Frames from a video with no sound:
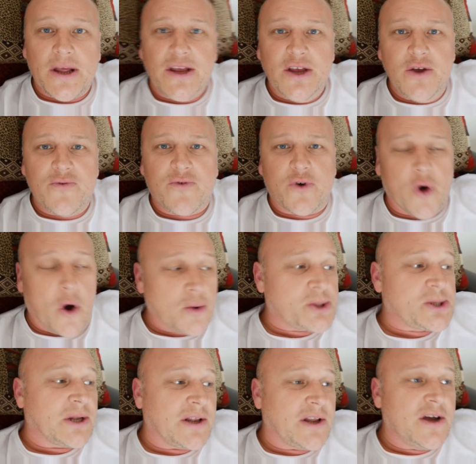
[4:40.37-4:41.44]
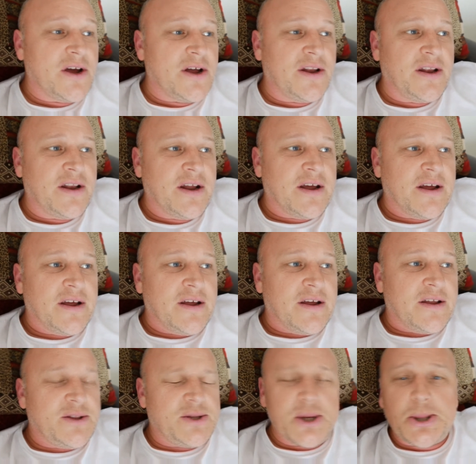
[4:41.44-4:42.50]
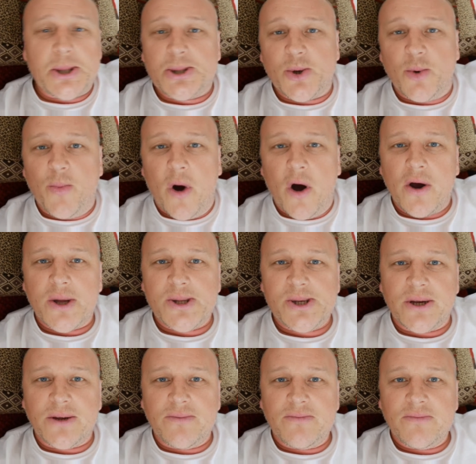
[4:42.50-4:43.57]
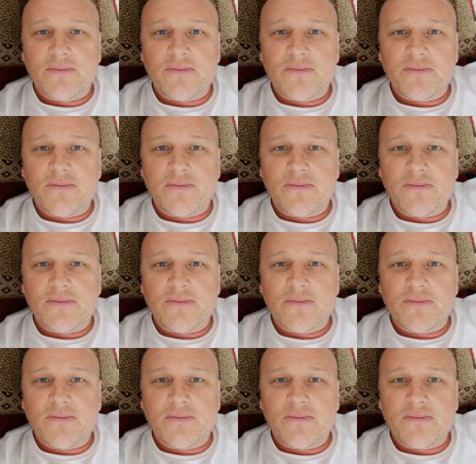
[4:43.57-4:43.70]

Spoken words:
You've got to learn digital marketing.